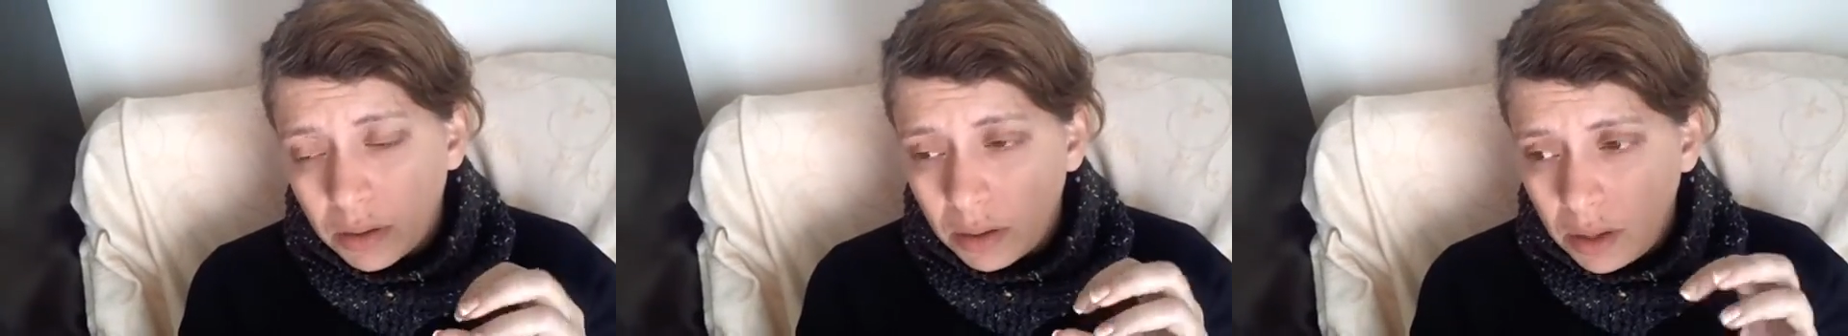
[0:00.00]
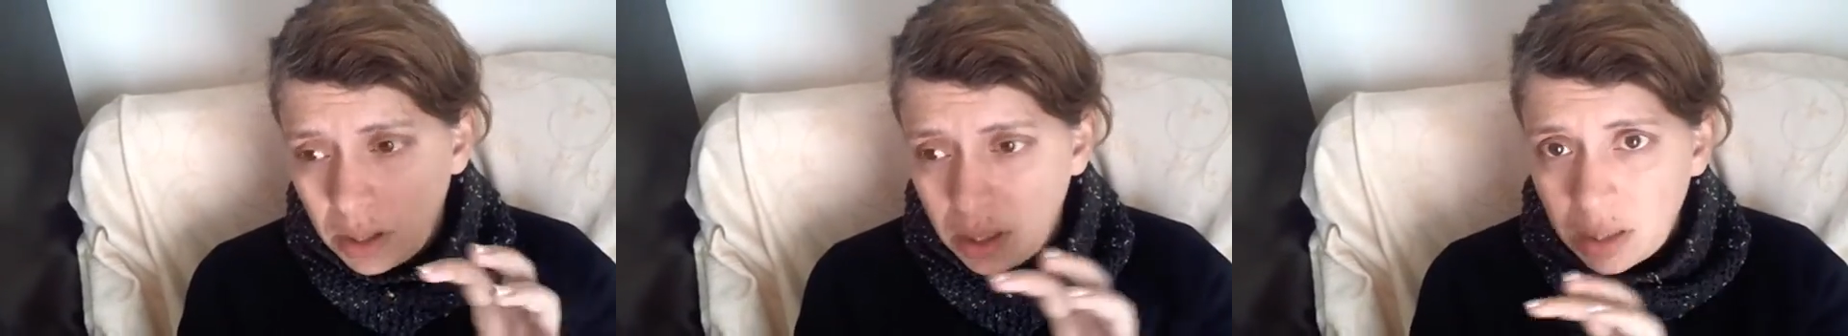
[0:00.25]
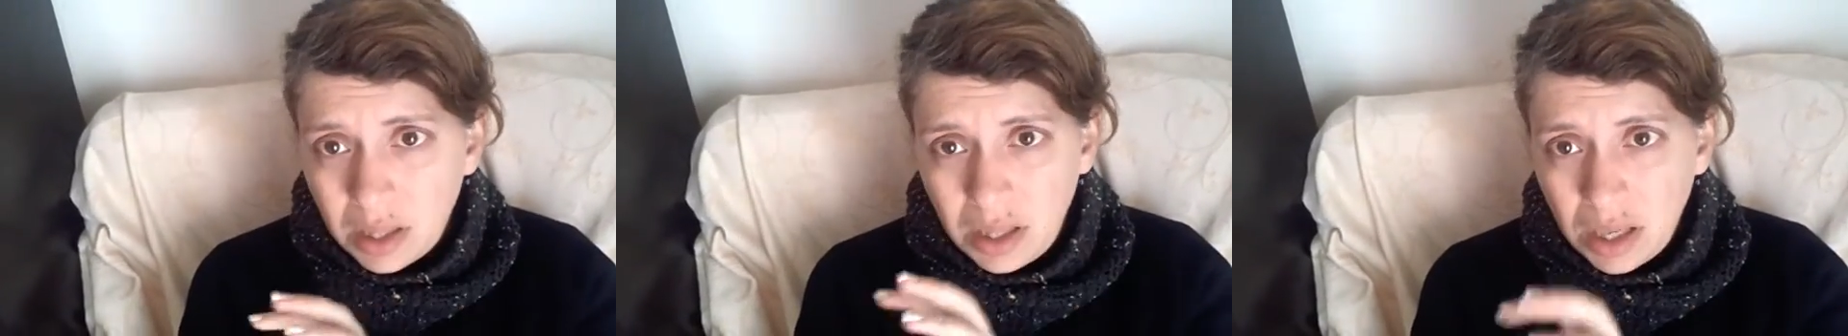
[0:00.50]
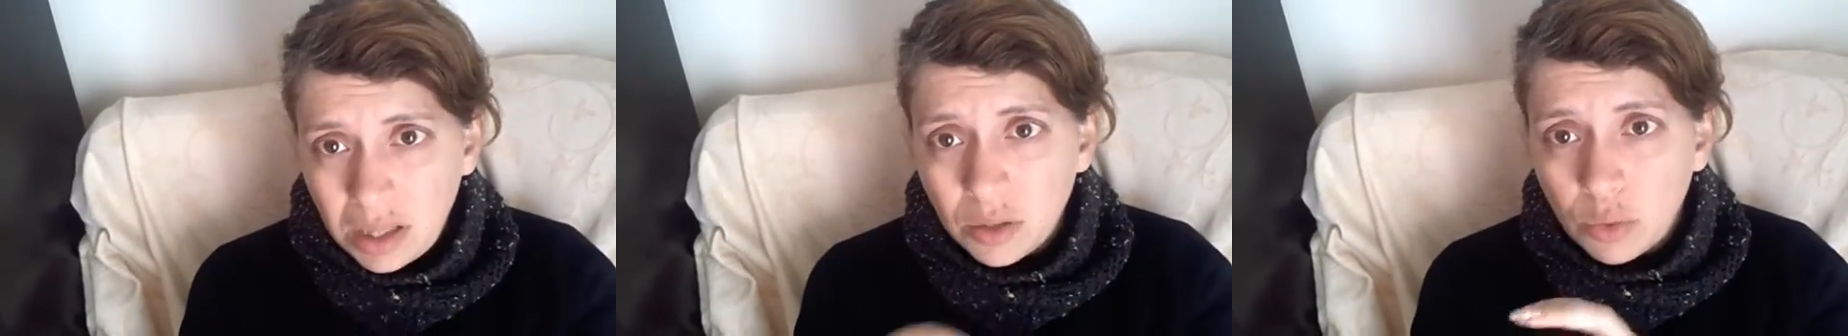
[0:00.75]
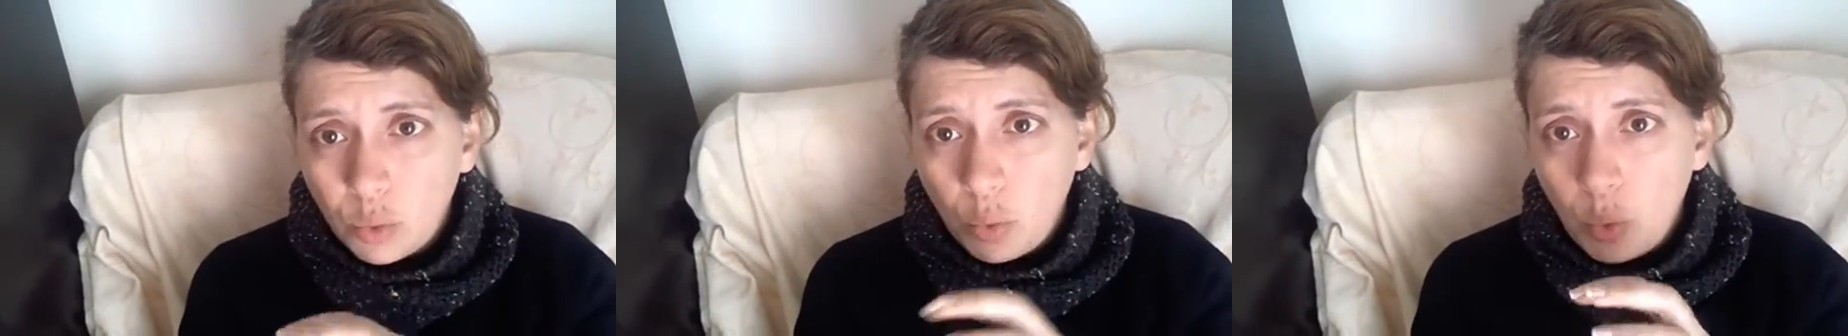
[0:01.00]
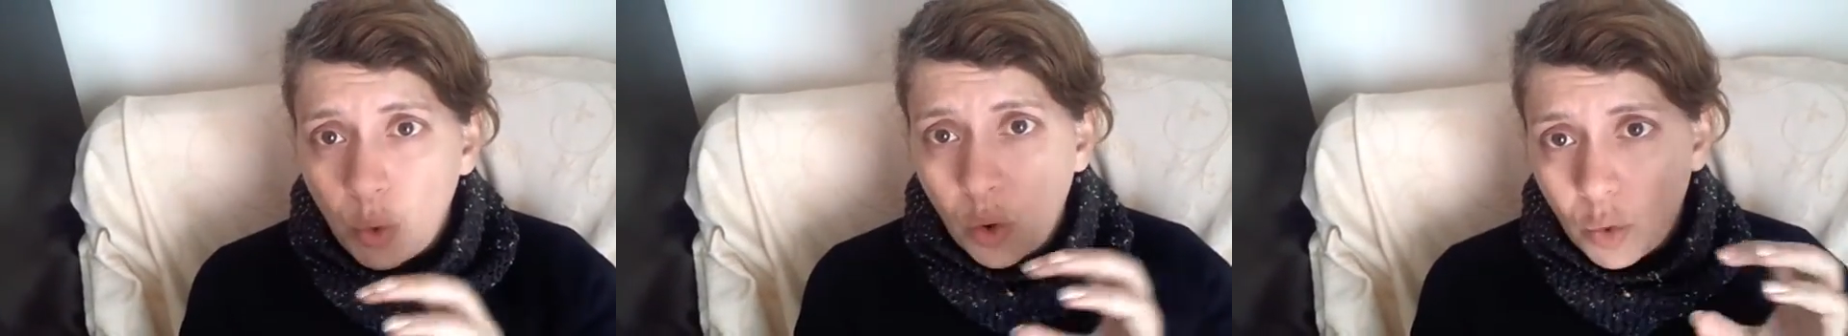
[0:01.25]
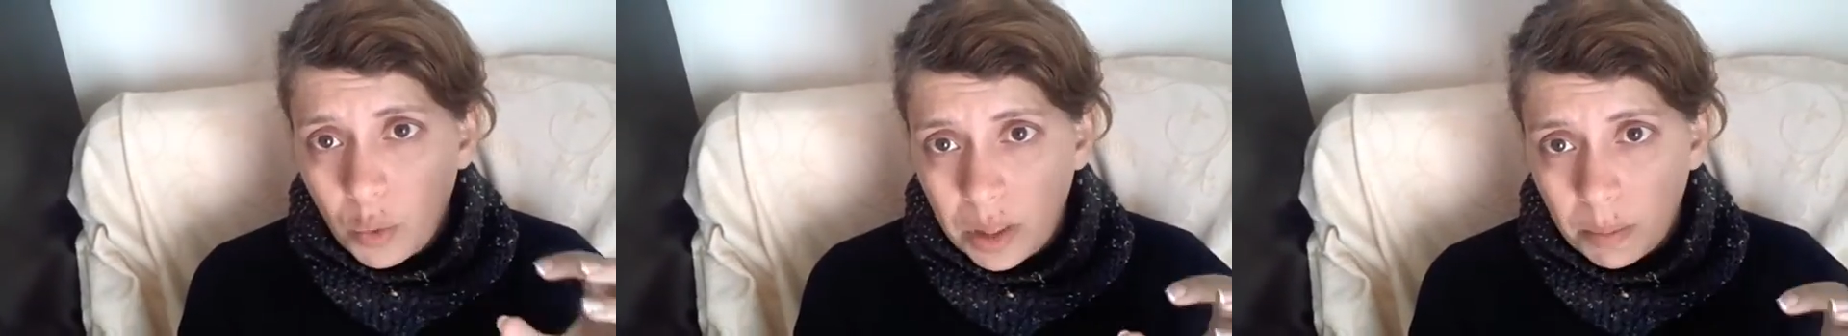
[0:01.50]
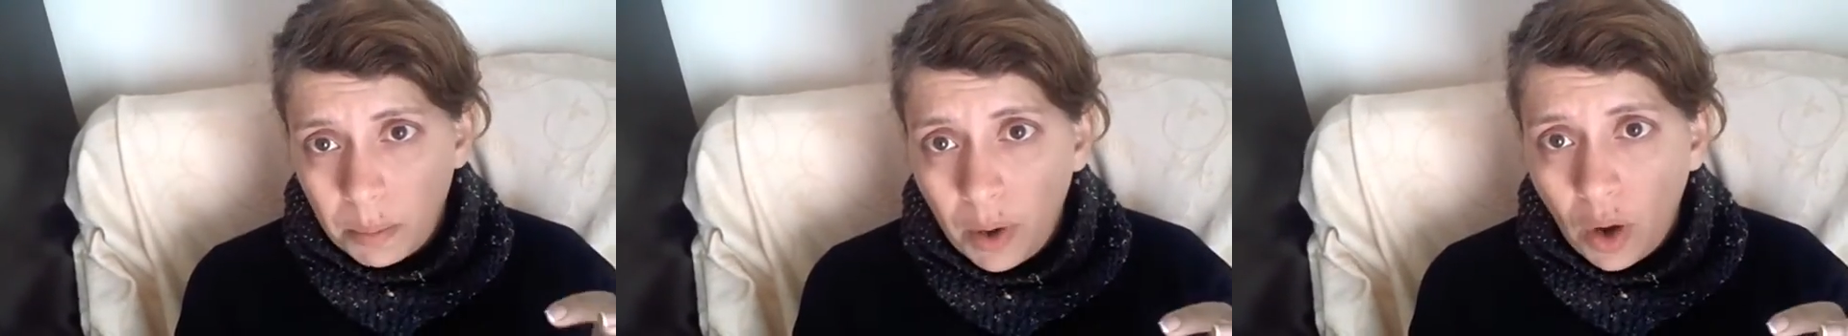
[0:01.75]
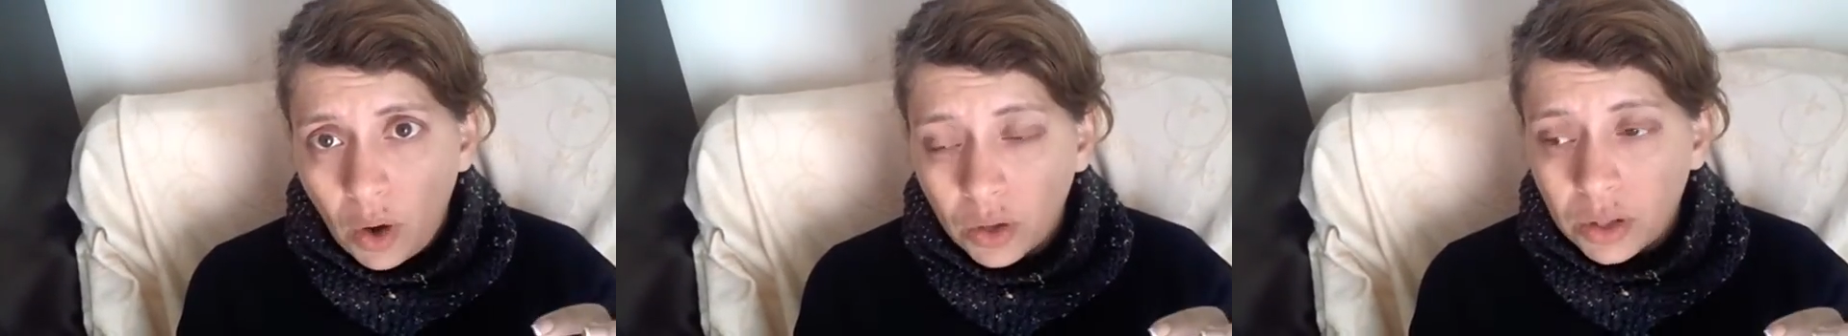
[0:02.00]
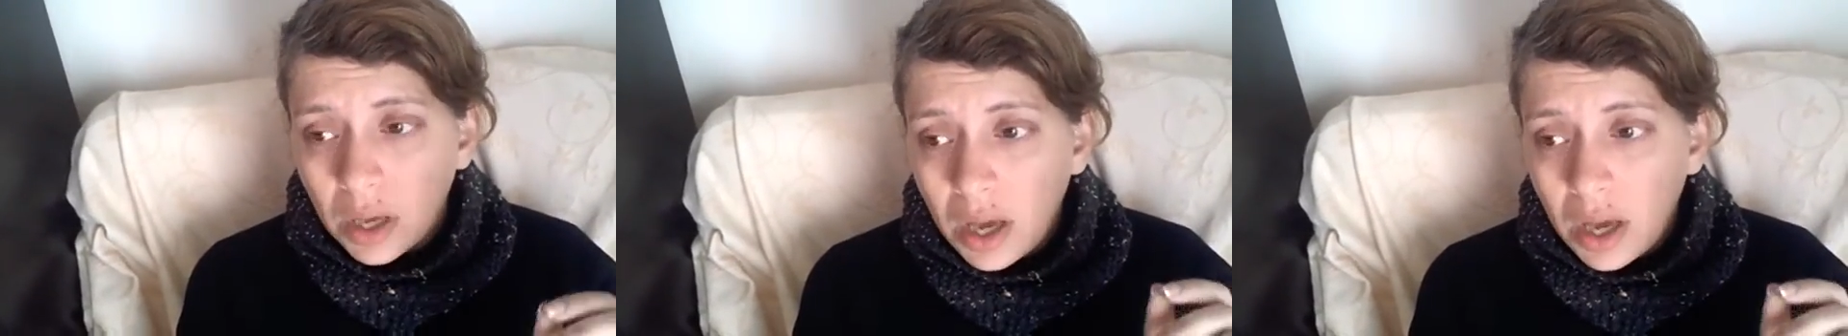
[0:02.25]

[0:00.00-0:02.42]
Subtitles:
it didn't work with the plot.